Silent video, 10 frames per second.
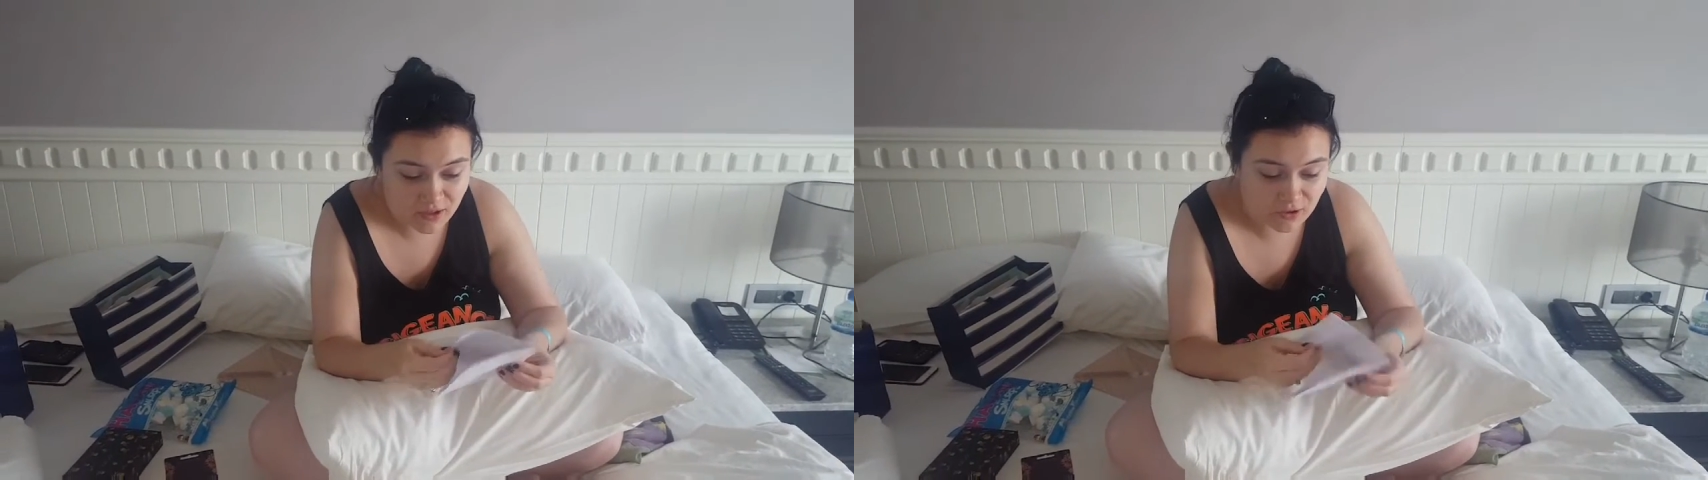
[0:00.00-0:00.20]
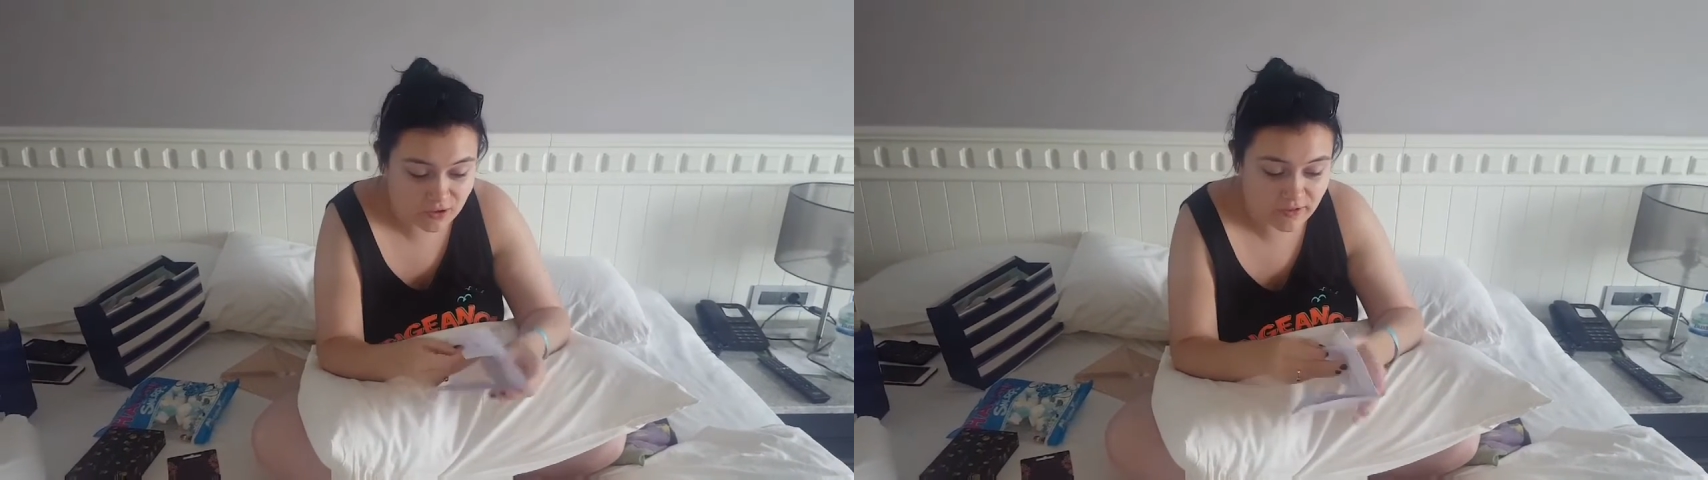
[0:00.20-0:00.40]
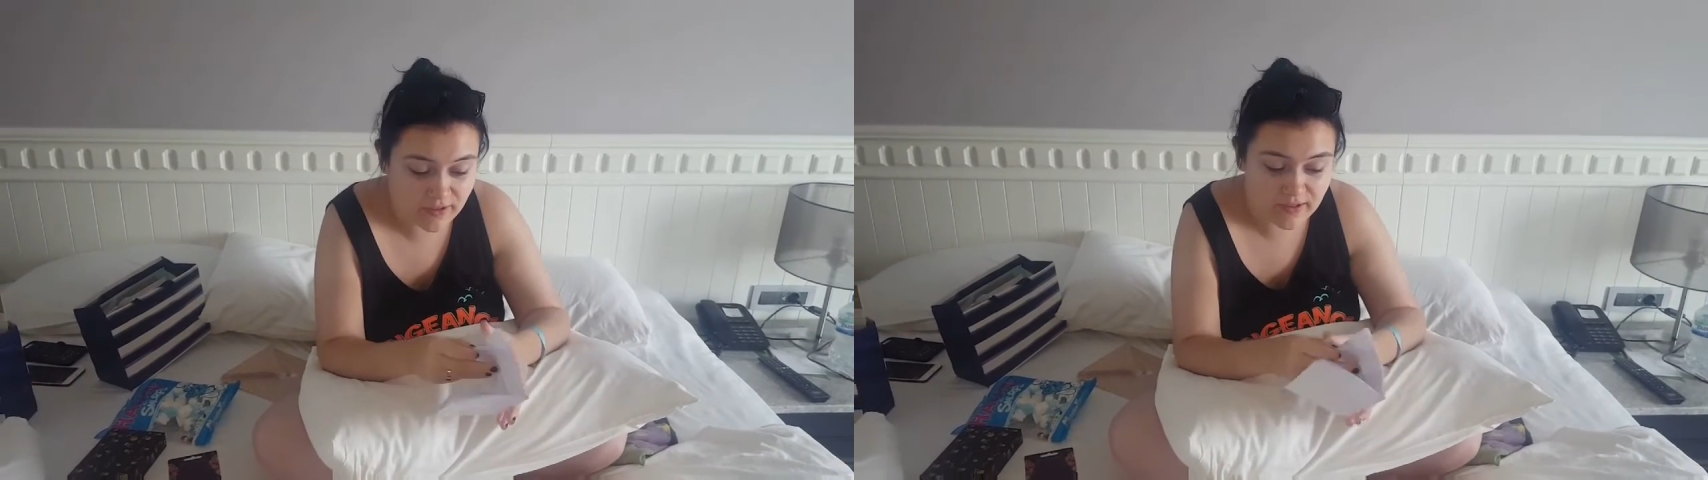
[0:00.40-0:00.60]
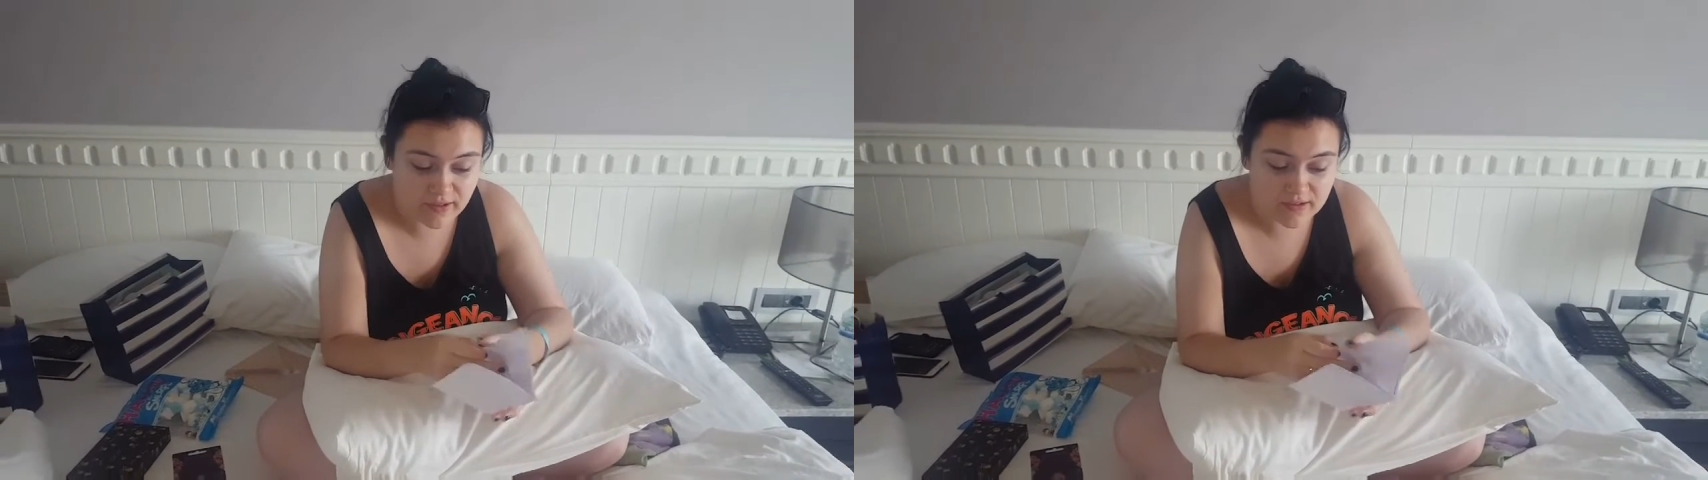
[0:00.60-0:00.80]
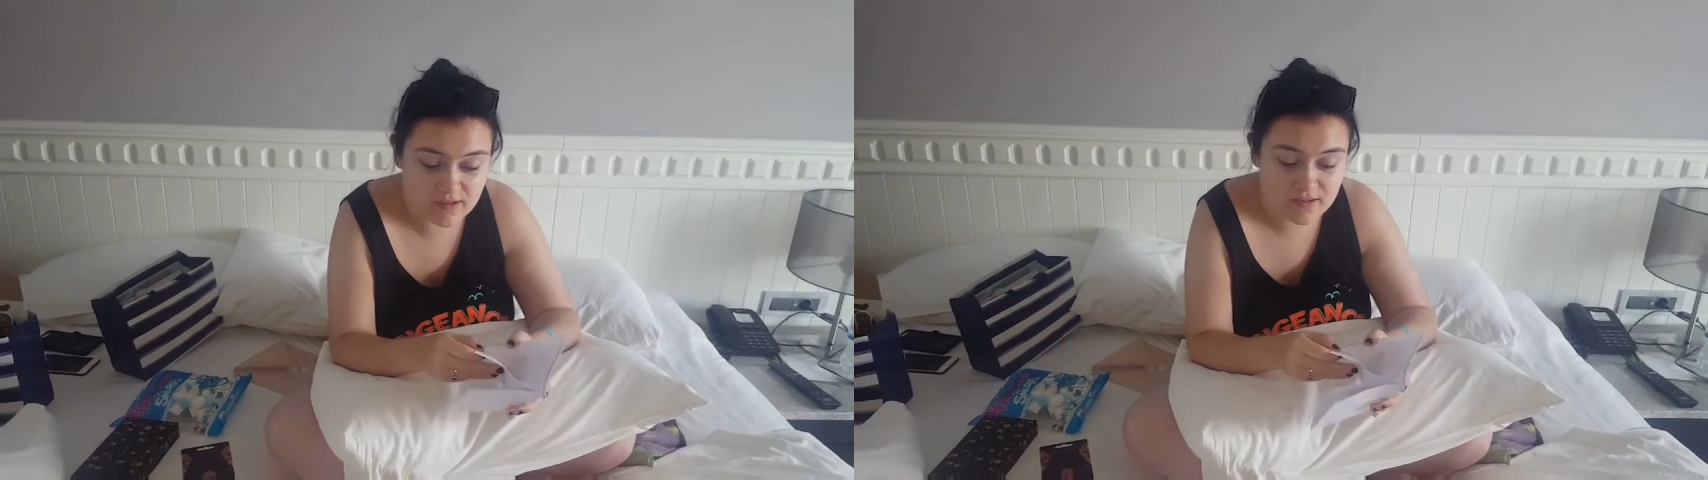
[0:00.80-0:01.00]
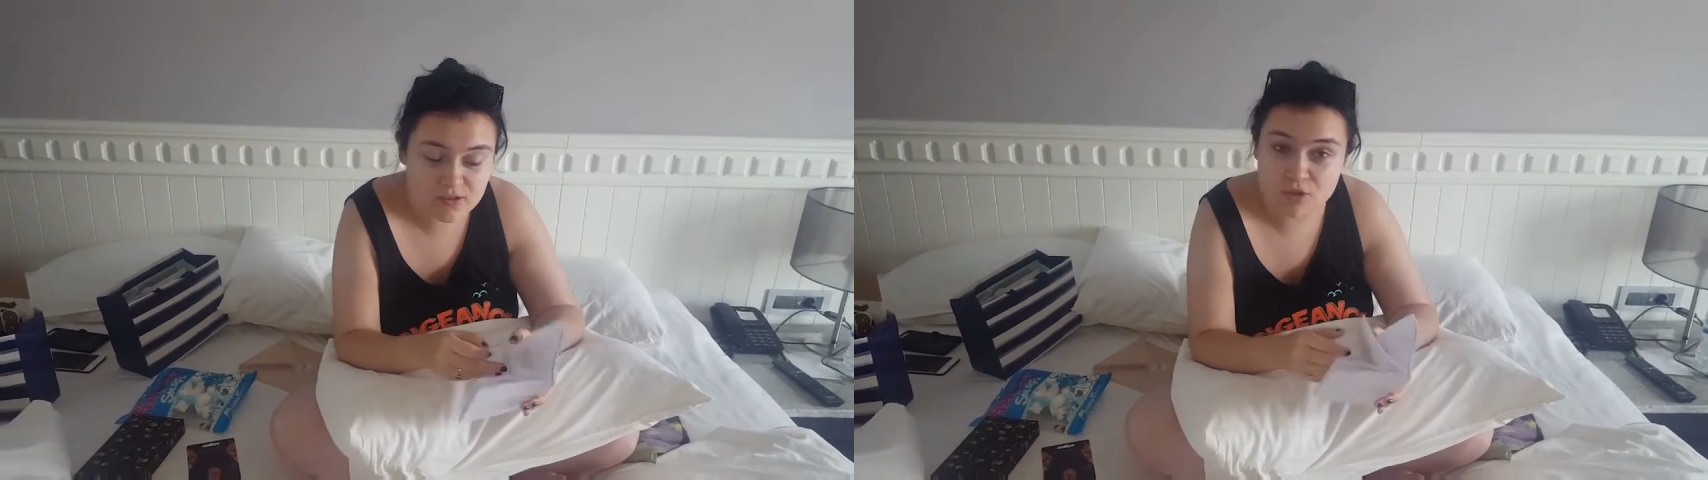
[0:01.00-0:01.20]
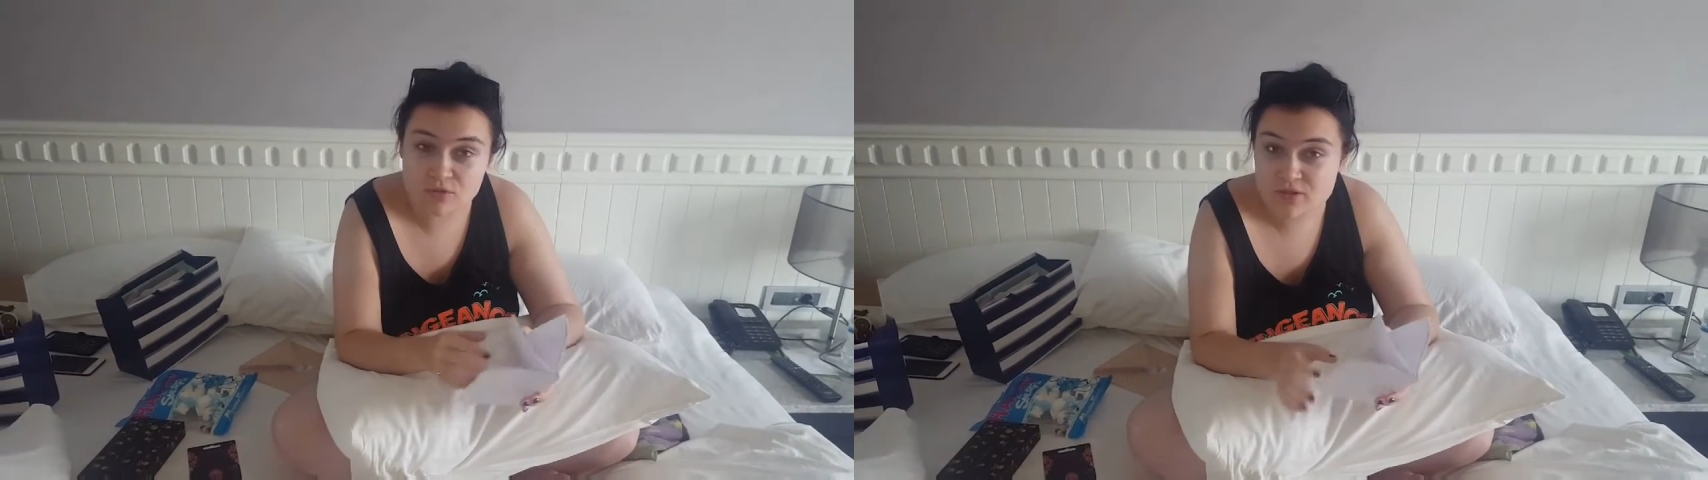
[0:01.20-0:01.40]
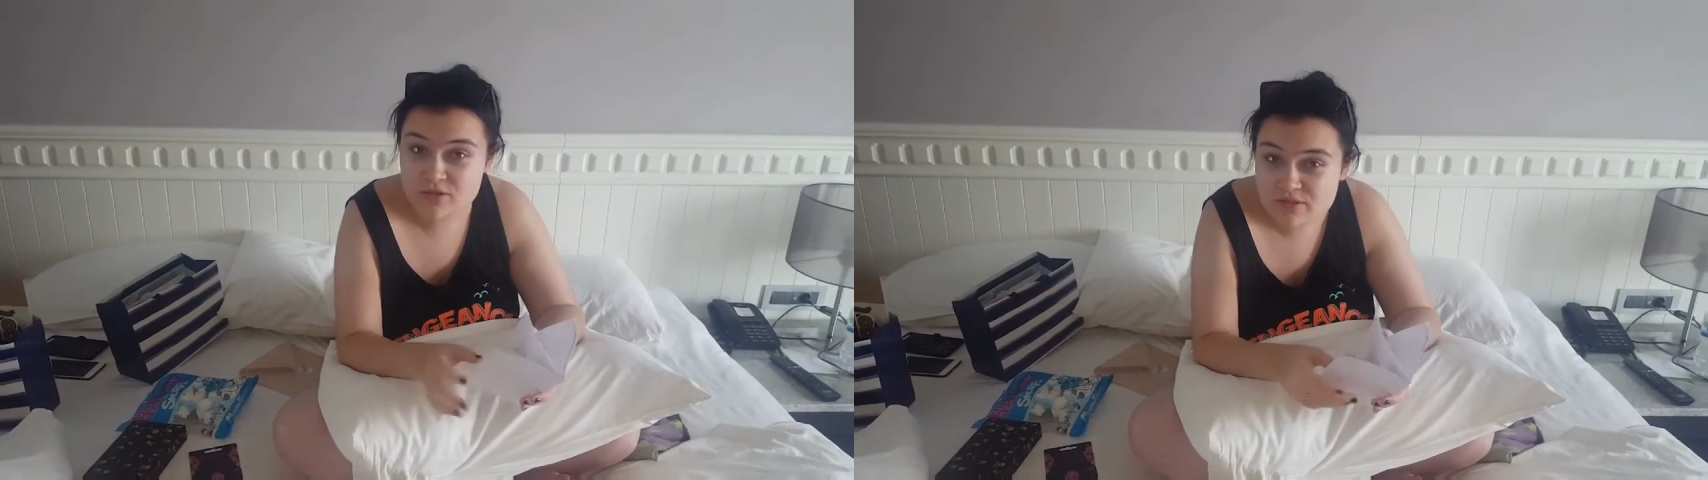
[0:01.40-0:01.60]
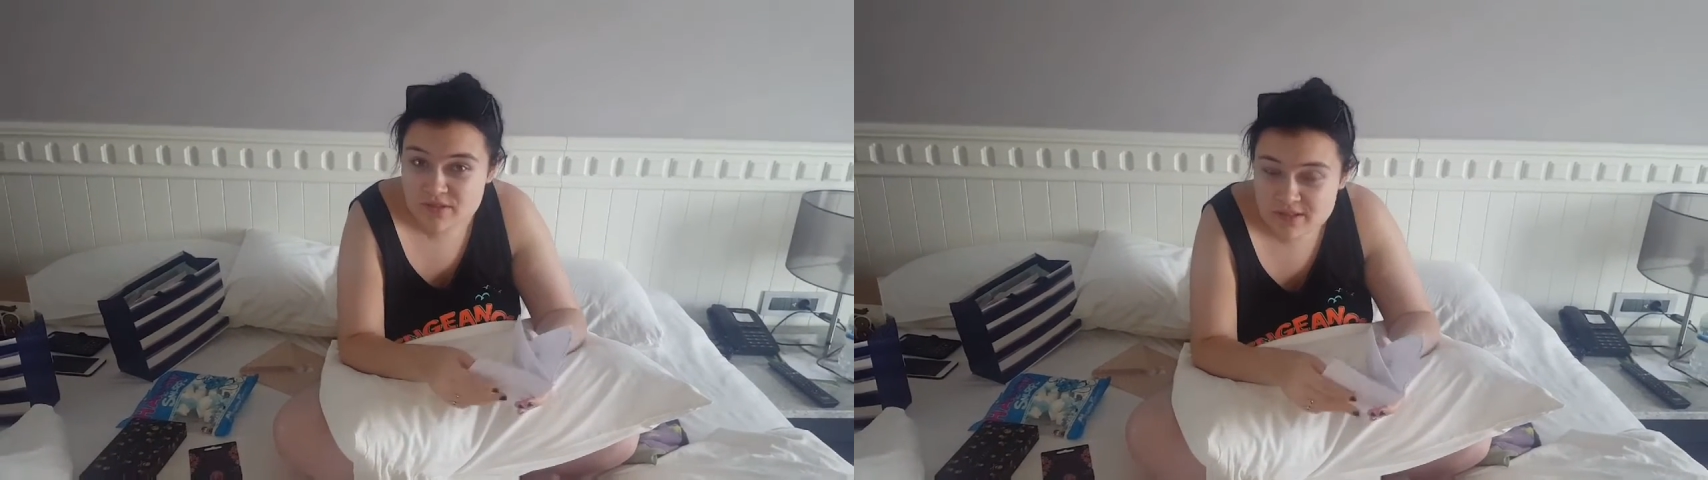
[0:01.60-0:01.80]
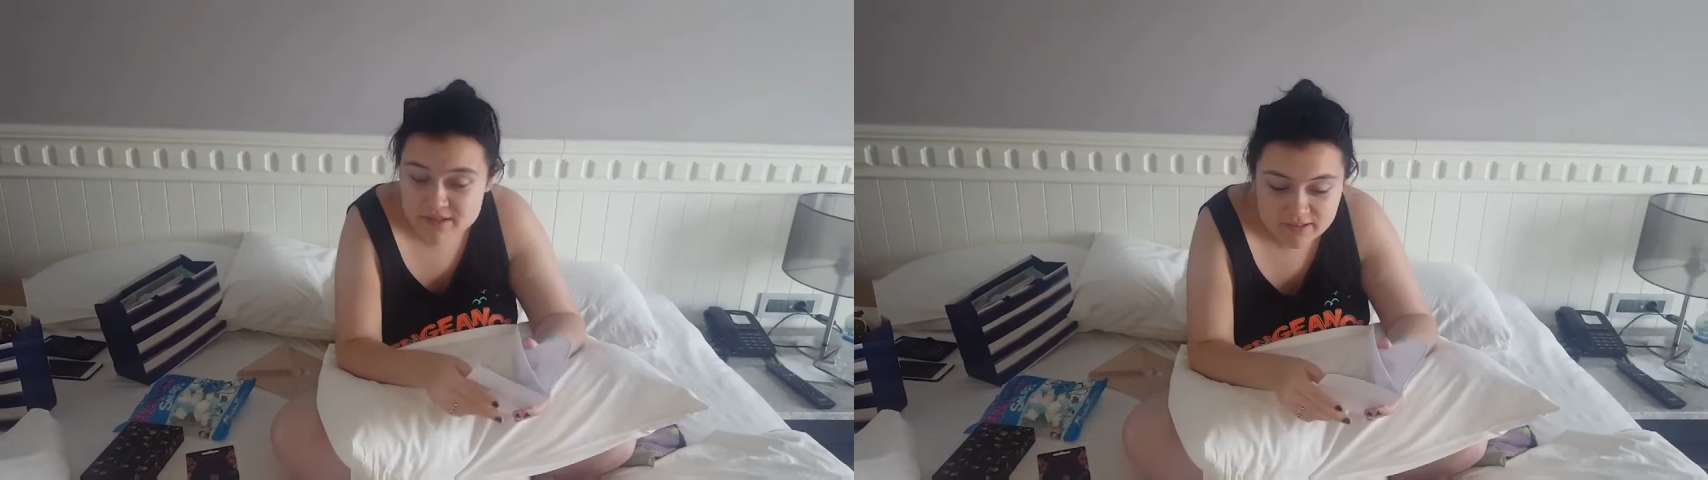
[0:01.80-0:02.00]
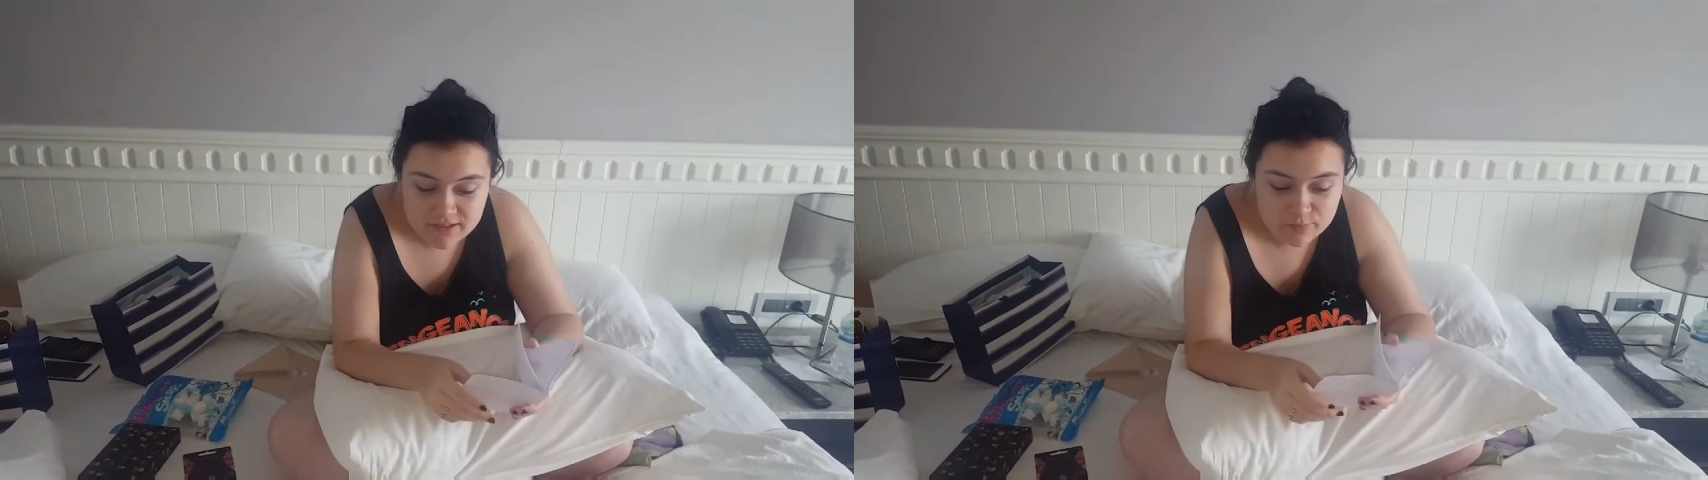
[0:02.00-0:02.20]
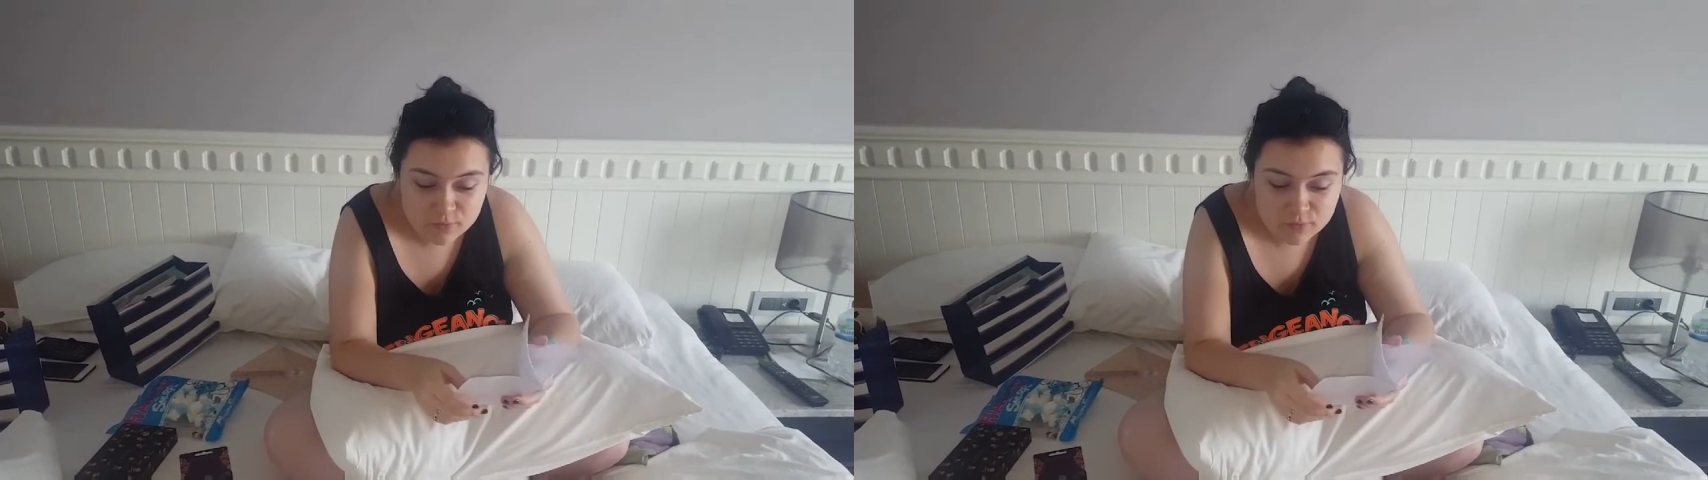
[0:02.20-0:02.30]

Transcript: are a concert ticket